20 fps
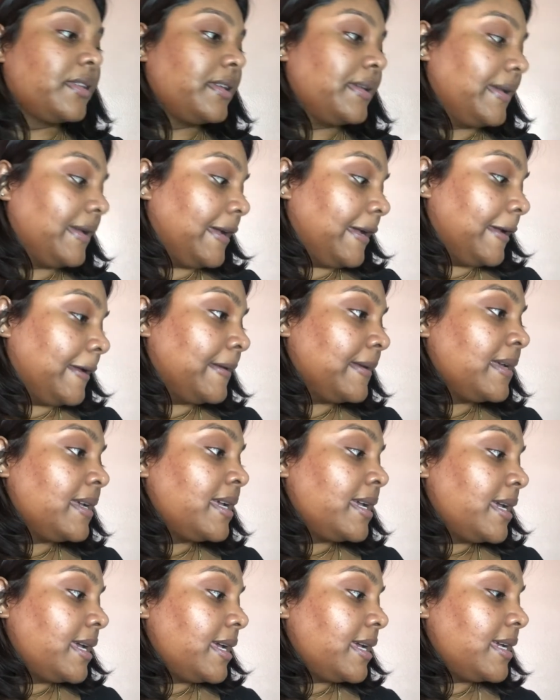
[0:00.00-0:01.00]
Okay,
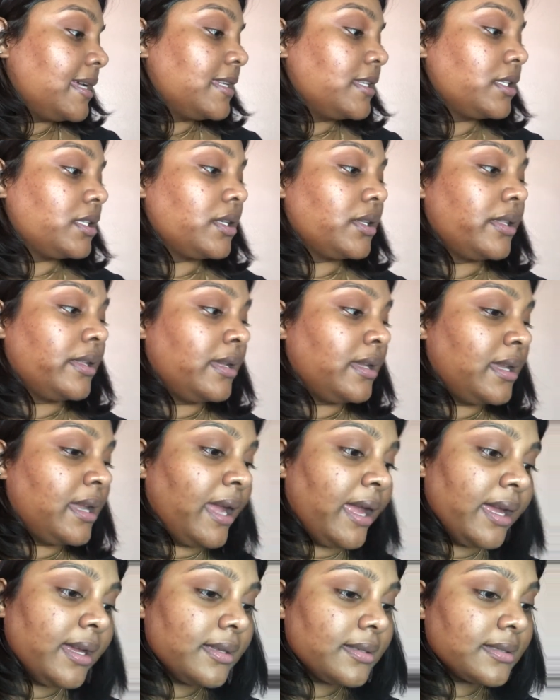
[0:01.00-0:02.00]
so the
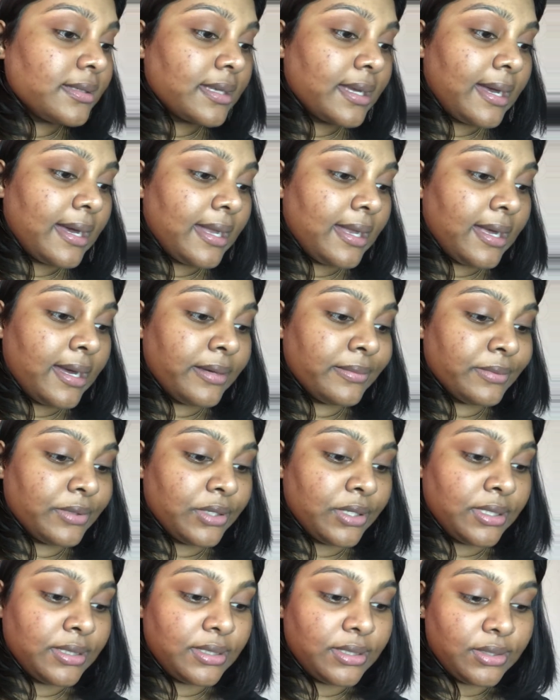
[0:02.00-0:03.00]
next color I'm
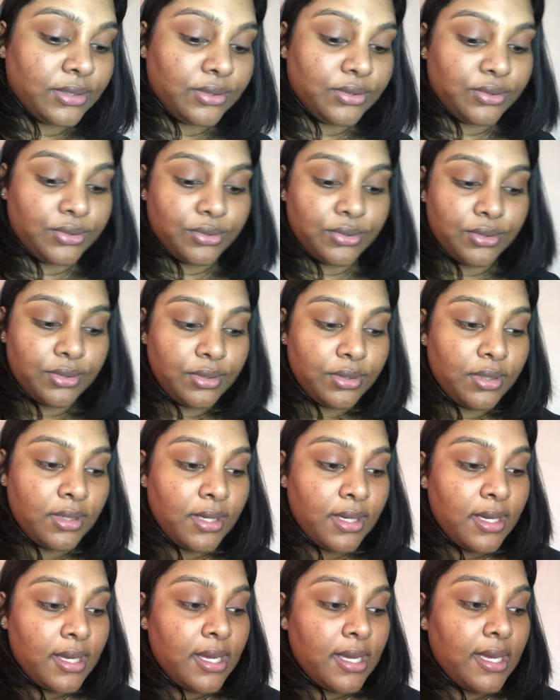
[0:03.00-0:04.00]
going to do
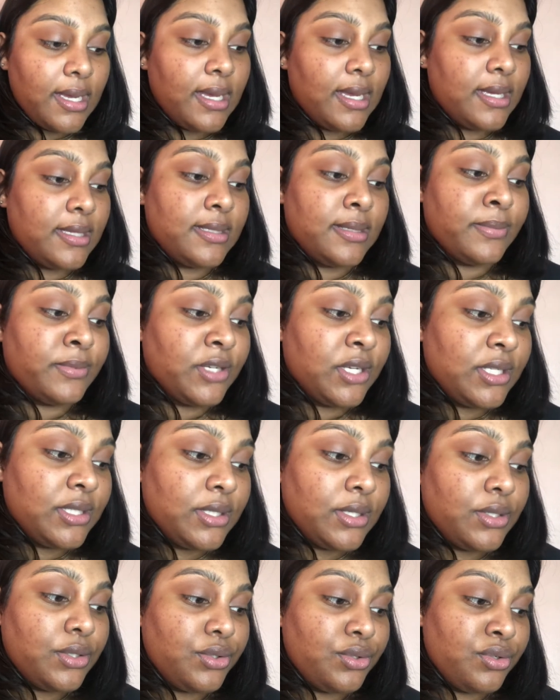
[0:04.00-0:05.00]
is I'm going
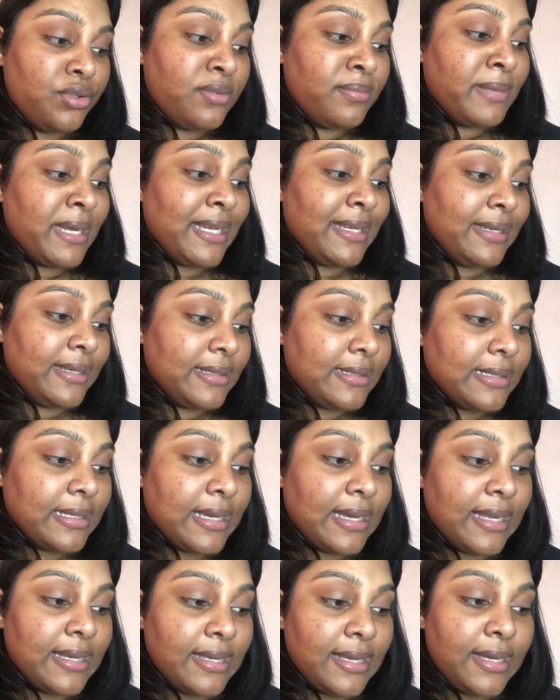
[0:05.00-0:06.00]
to do my lid
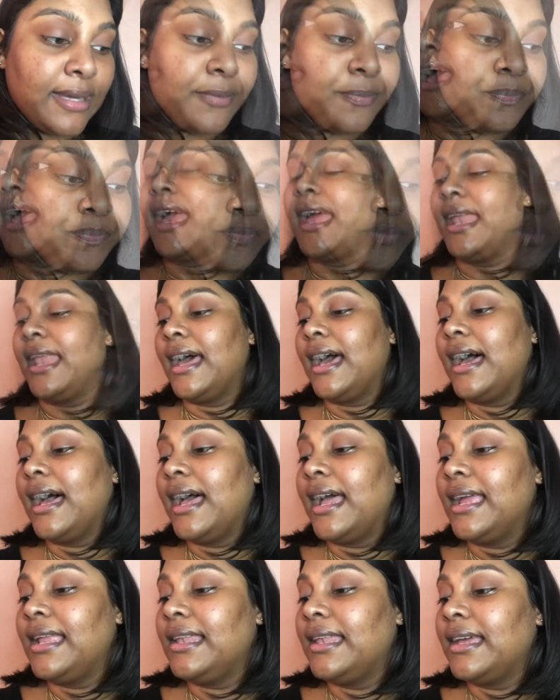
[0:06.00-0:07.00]
color, and
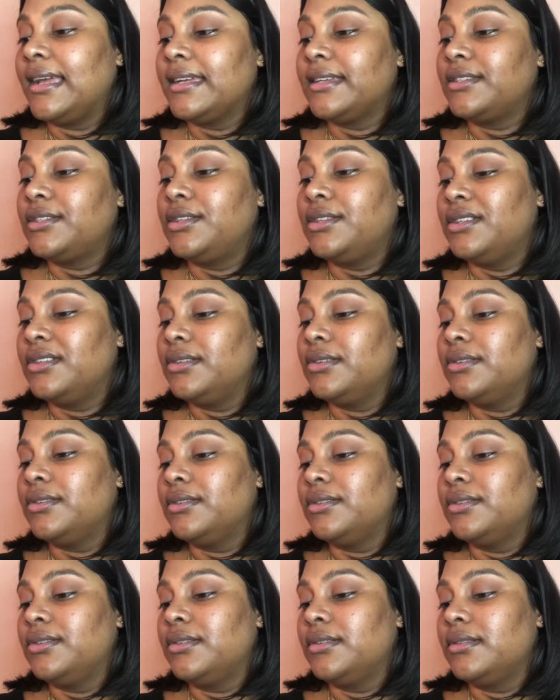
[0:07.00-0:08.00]
I like to
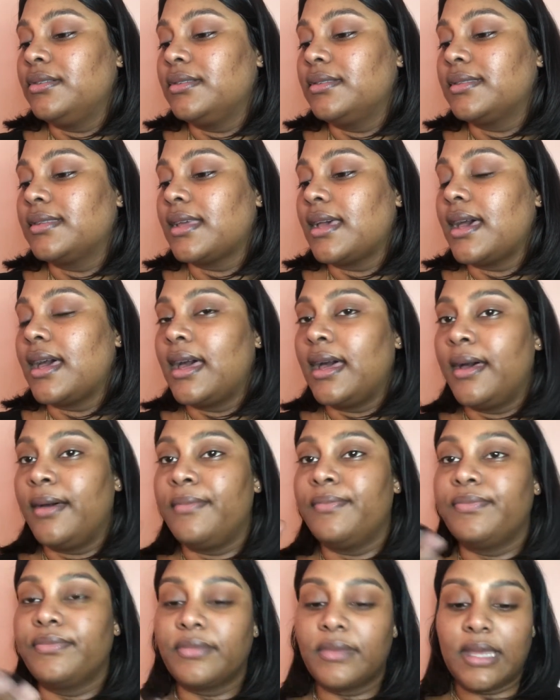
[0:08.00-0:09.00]
use a
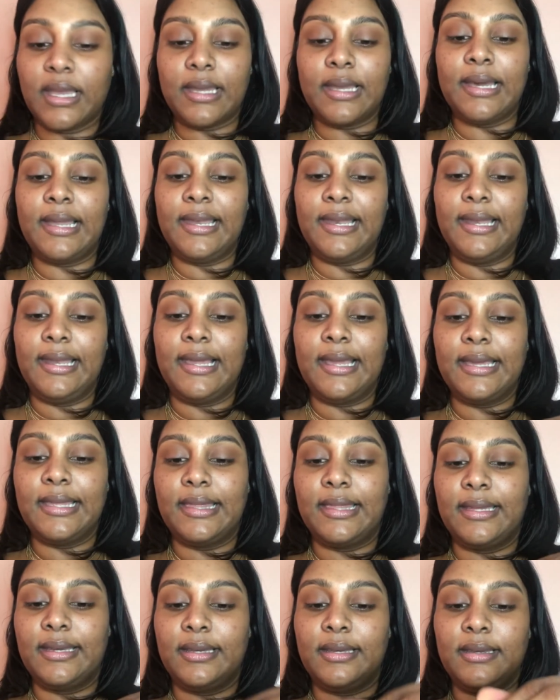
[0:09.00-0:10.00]
color like
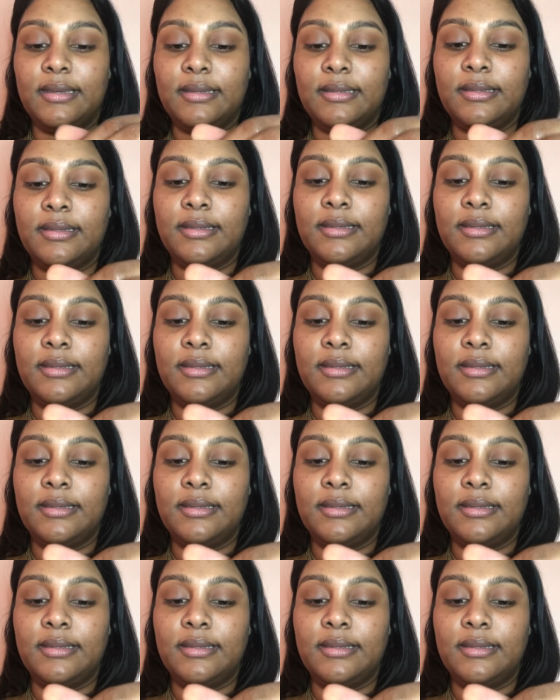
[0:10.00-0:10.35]
this.